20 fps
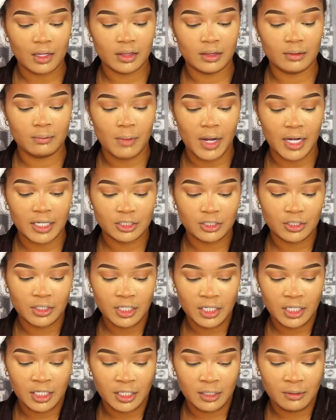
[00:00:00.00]
my
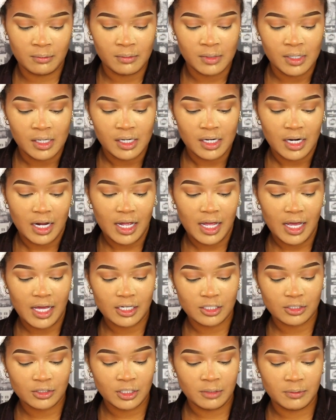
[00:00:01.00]
dream, I
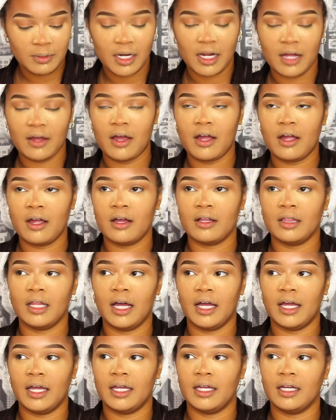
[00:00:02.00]
had a dream that I heard
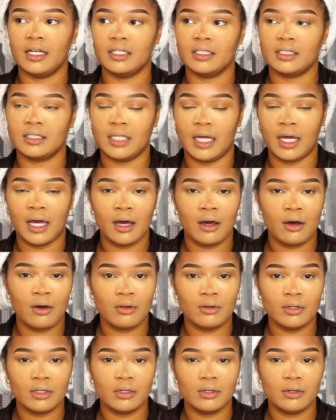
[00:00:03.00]
like a
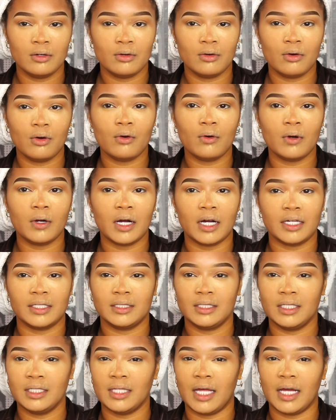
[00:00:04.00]
sound, or I
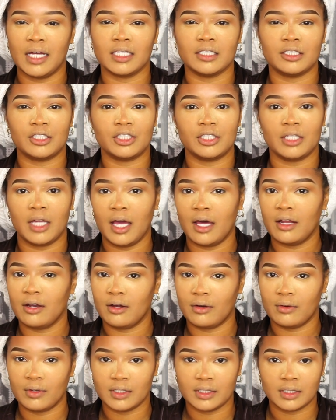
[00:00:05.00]
seen like a
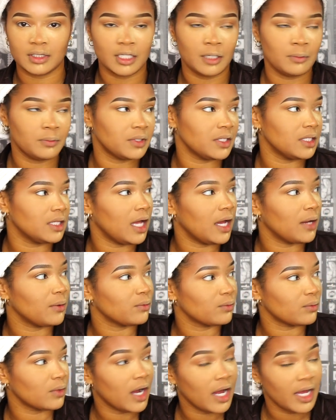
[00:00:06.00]
shadow or something
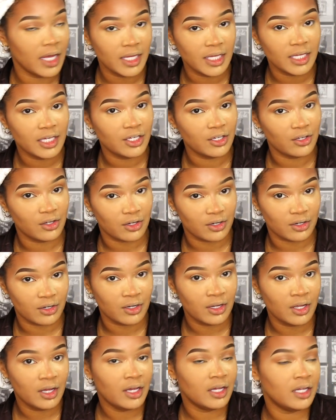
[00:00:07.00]
like right here.
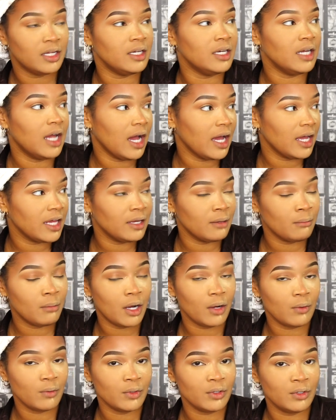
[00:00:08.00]
Not in
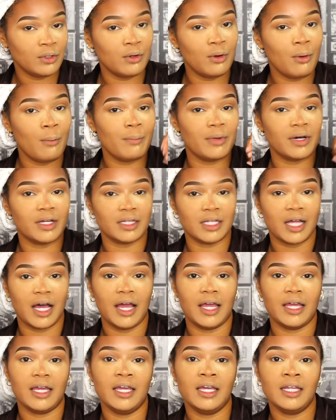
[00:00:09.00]
my room, but
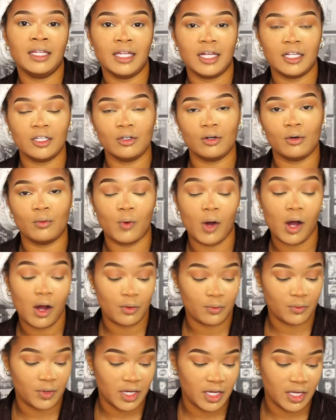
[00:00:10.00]
like in that little
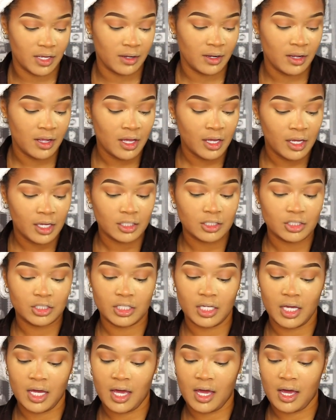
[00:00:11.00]
walkway.
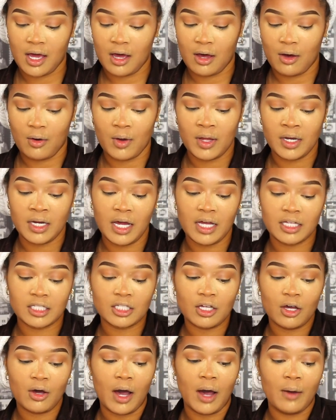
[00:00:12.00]
Child, and
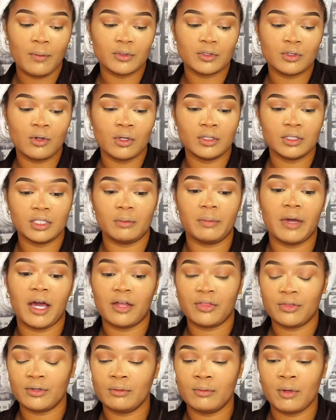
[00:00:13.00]
I was going to the
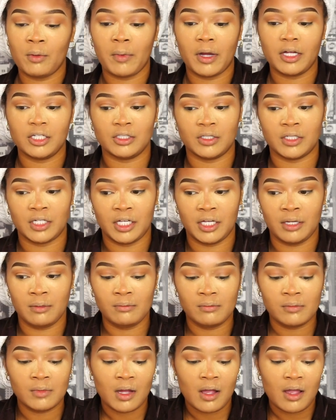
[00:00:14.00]
bathroom in my dream,